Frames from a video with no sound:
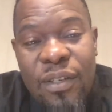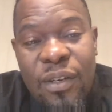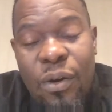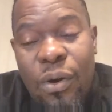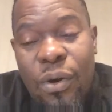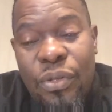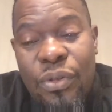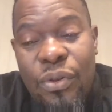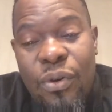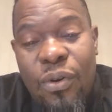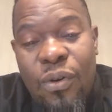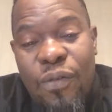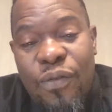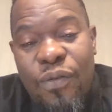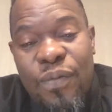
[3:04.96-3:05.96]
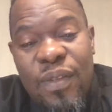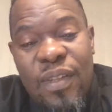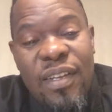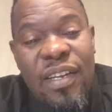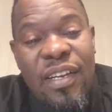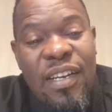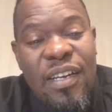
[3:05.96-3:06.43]
author of
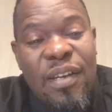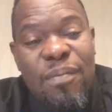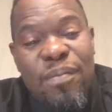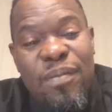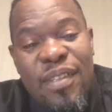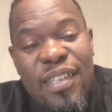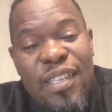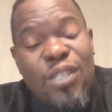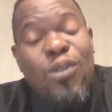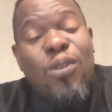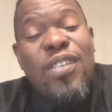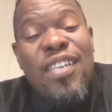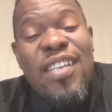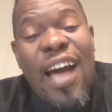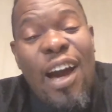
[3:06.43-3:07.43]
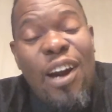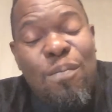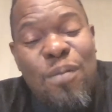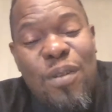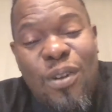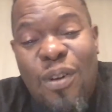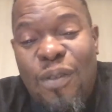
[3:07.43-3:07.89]
A Sudden
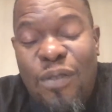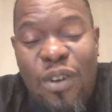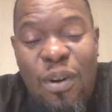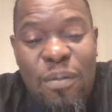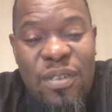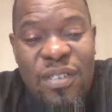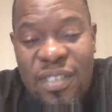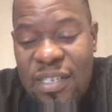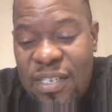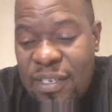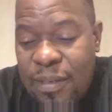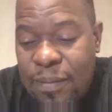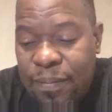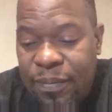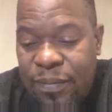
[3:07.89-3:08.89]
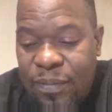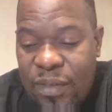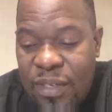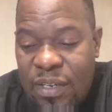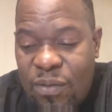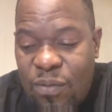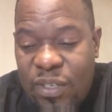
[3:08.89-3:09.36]
Outbreak of Common Sense,
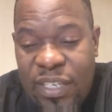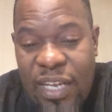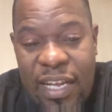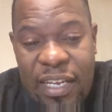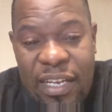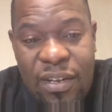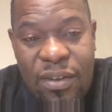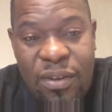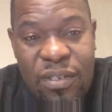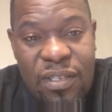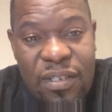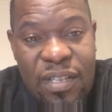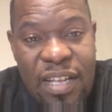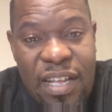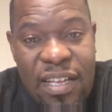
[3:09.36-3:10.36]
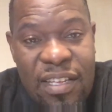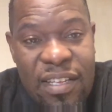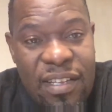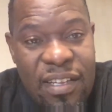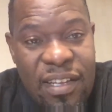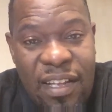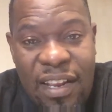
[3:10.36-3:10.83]
which I consider
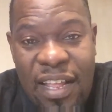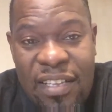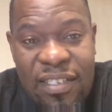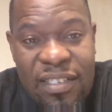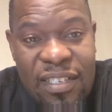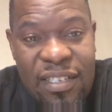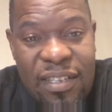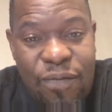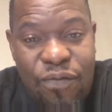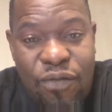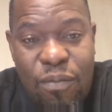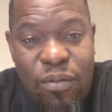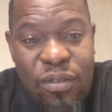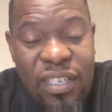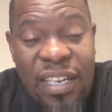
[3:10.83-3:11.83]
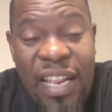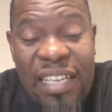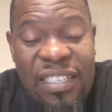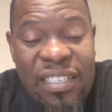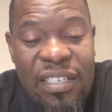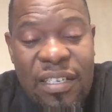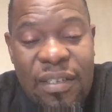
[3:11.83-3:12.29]
a classic, a foremost
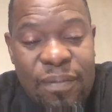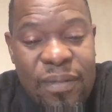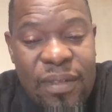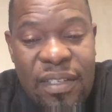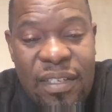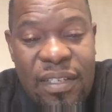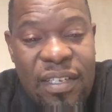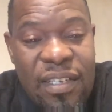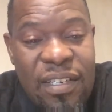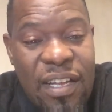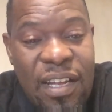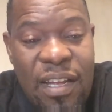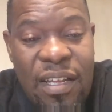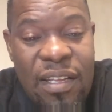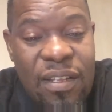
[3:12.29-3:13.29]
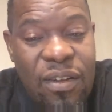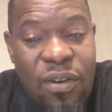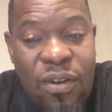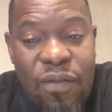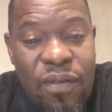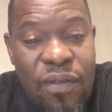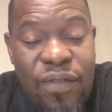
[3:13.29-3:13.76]
classic in
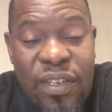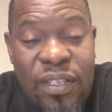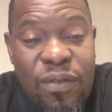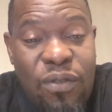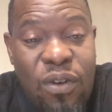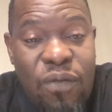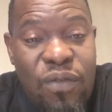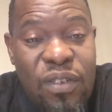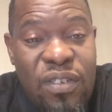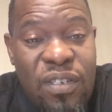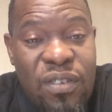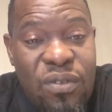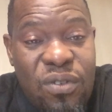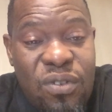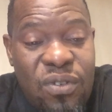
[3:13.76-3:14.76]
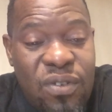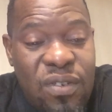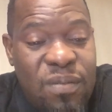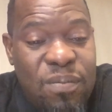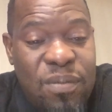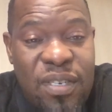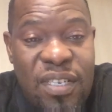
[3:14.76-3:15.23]
effective conflict resolution
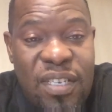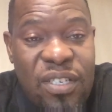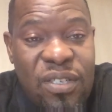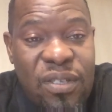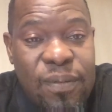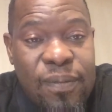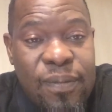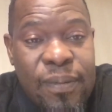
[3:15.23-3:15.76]
and mediation.